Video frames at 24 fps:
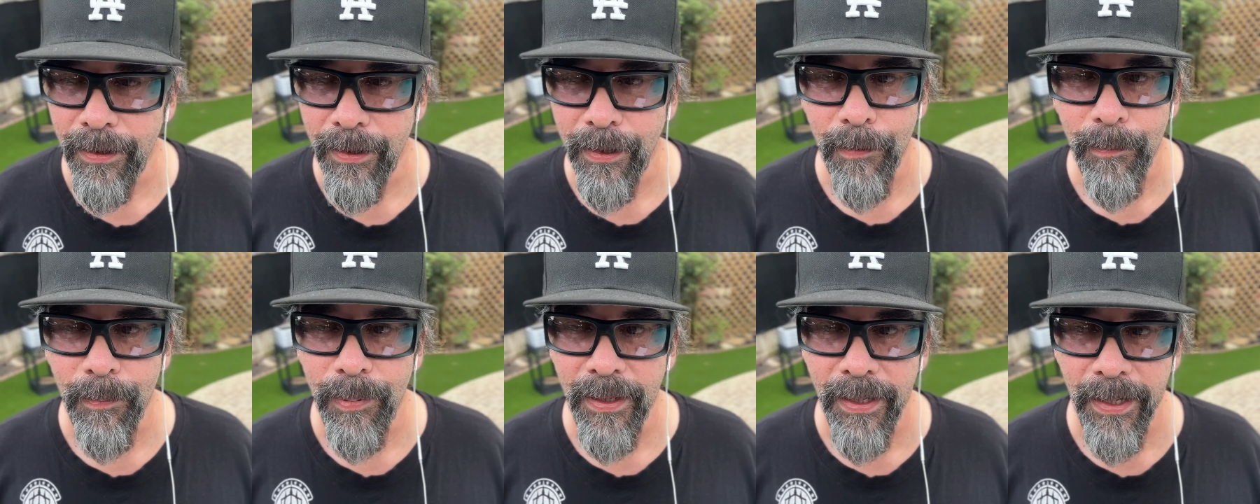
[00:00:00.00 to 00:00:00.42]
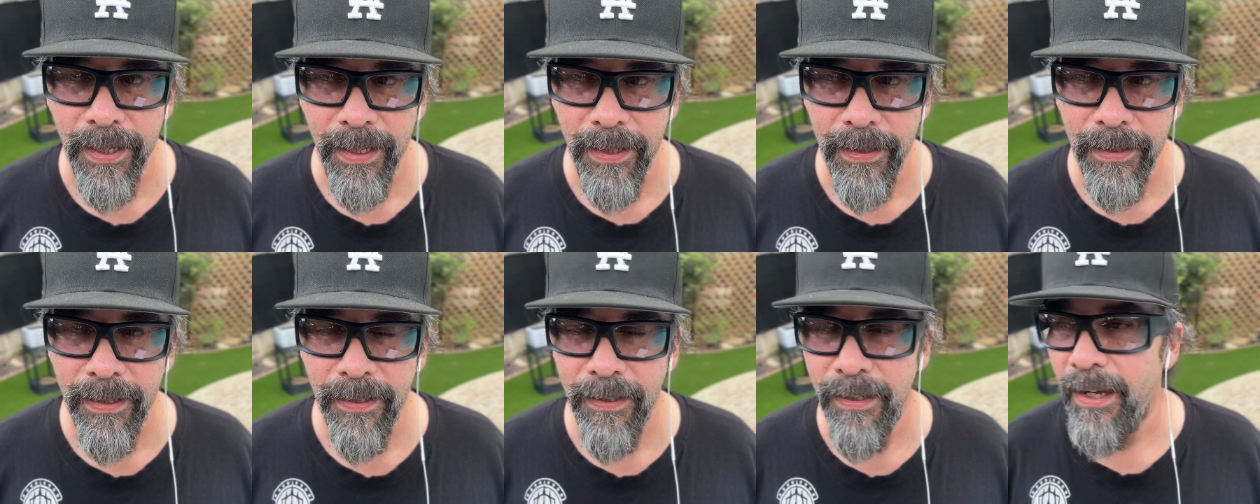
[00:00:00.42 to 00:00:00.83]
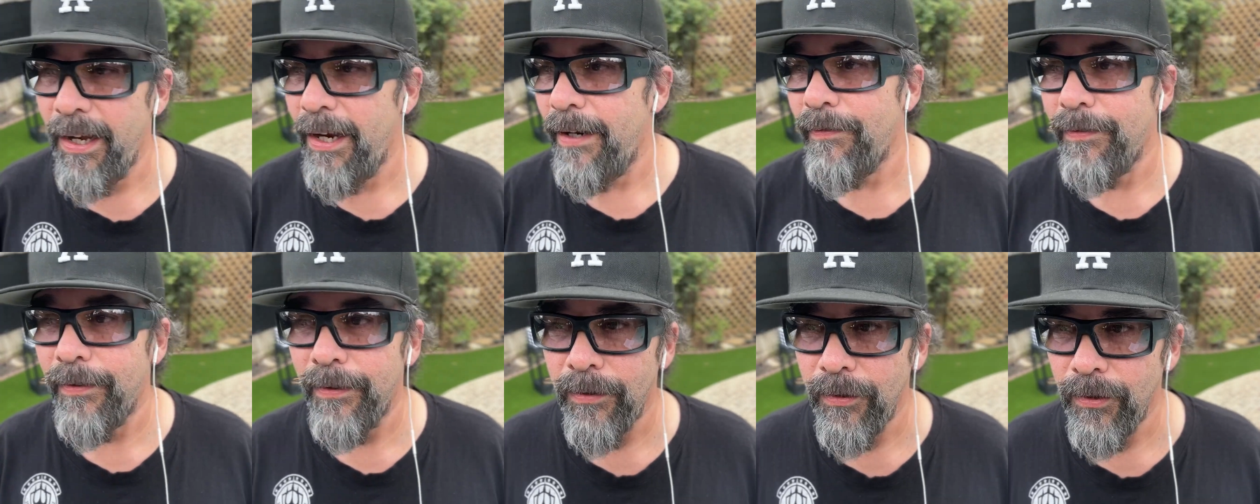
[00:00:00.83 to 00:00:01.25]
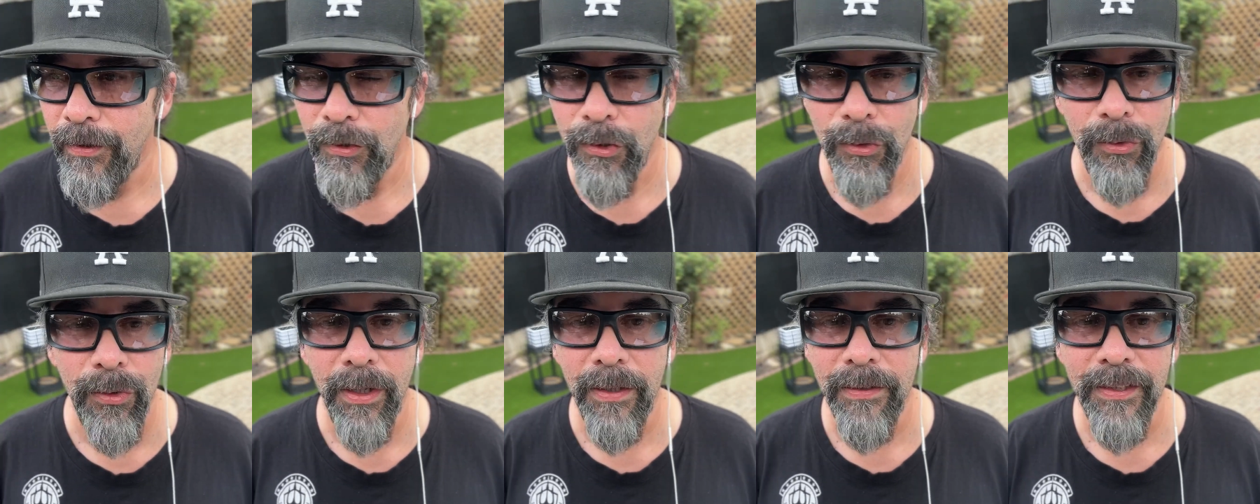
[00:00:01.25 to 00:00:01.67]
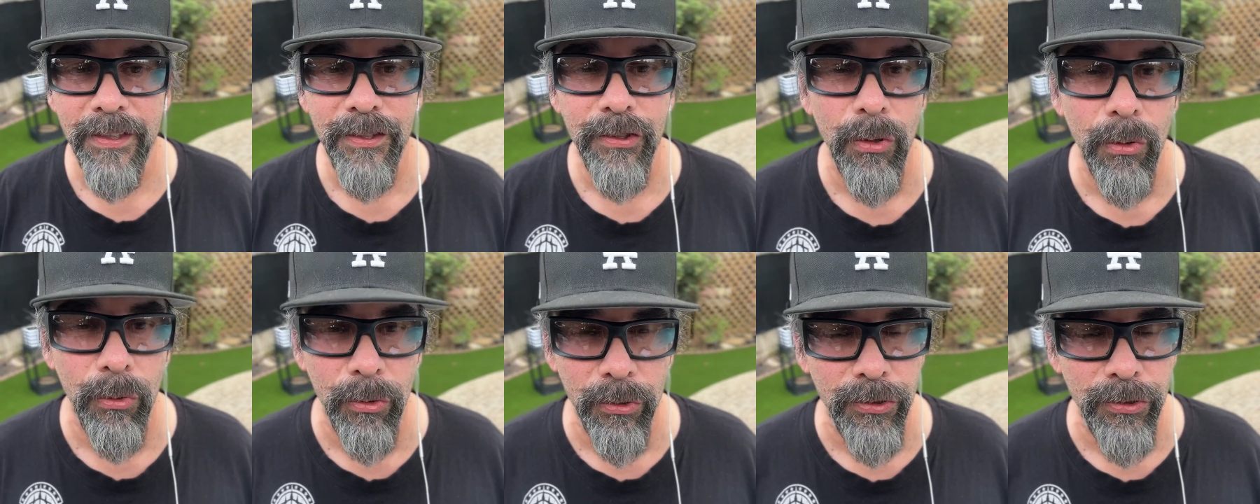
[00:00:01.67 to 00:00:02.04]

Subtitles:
complained, ever, throughout this whole